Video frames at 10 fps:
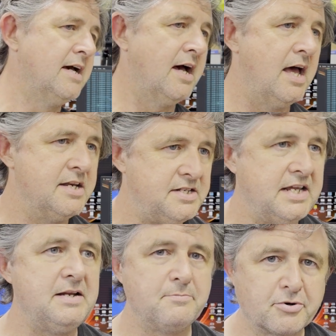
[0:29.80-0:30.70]
uh,
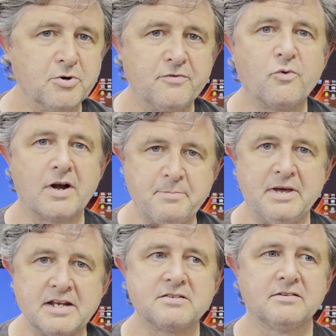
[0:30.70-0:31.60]
did improve quite a
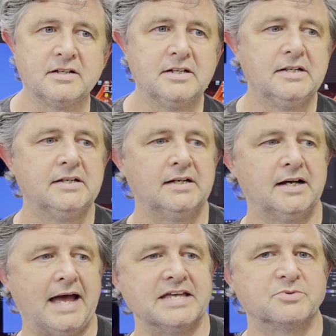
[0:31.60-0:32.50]
bit
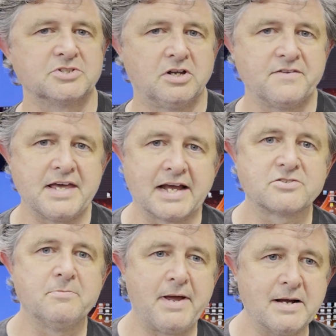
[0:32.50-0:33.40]
uh, as a result of the
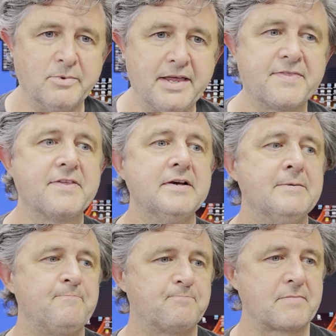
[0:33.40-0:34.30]
extra bandwidth.
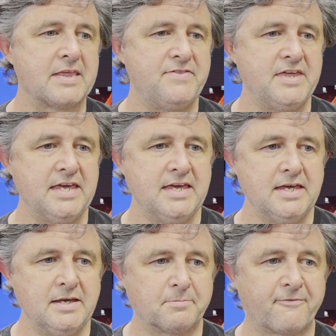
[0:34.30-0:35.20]

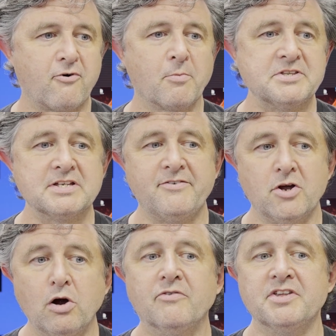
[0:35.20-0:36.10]
The performance of it
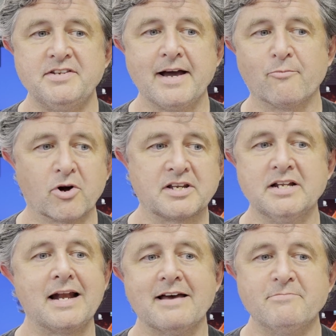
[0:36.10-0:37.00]
over the network did
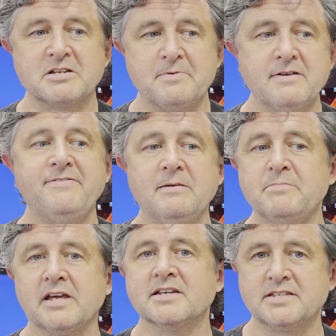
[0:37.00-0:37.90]
not have much benefit
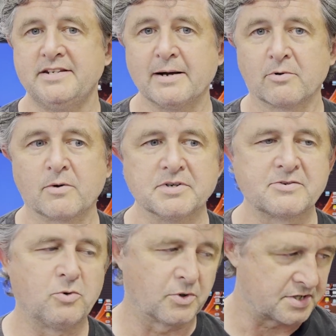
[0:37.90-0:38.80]
because the network was, of
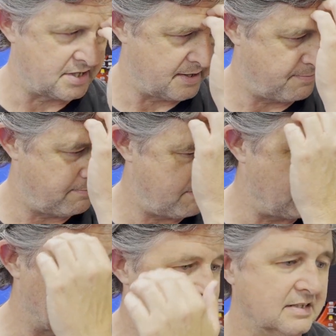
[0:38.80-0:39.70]
course, the
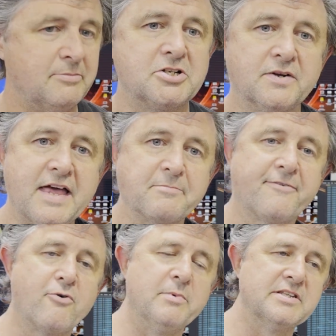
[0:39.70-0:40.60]
biggest limiter in that
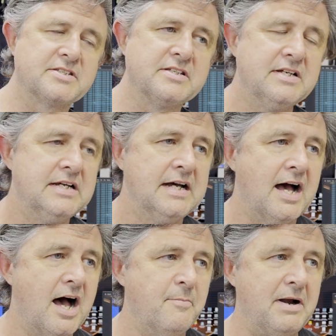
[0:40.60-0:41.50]
performance.
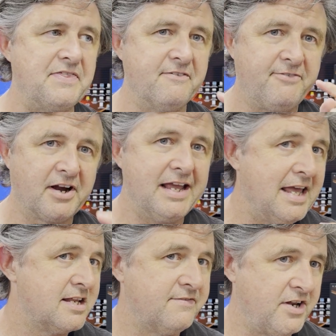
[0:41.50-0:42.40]
Uh, but at the very
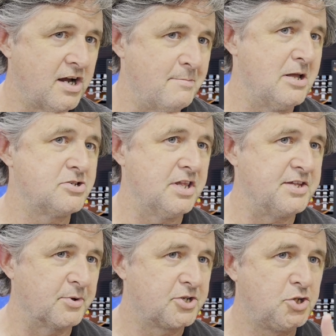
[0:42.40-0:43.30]
end of the video, I mentioned that
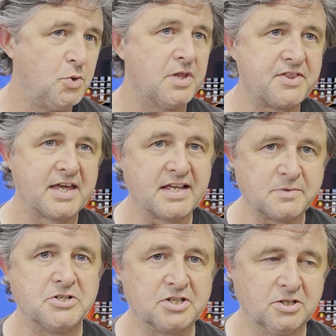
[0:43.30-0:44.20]
there were two other things
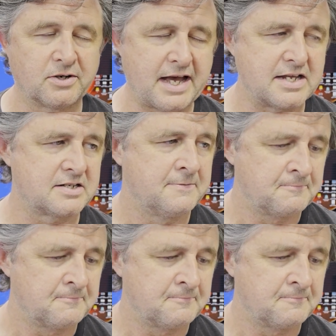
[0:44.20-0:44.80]
we should look at.